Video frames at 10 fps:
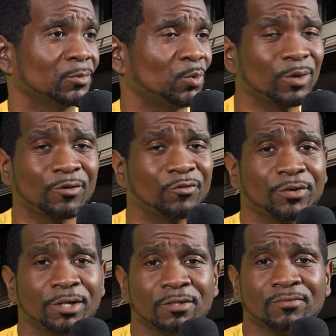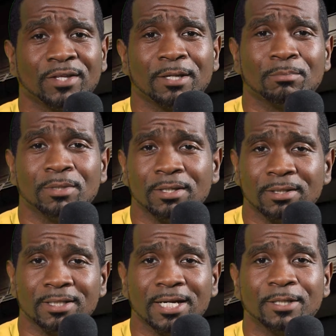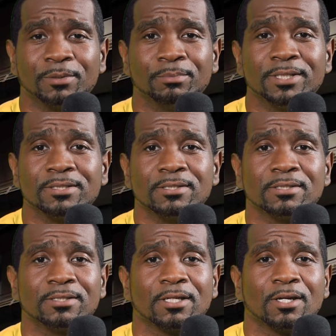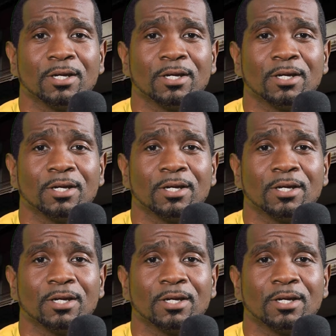We're afraid of that million dollar business.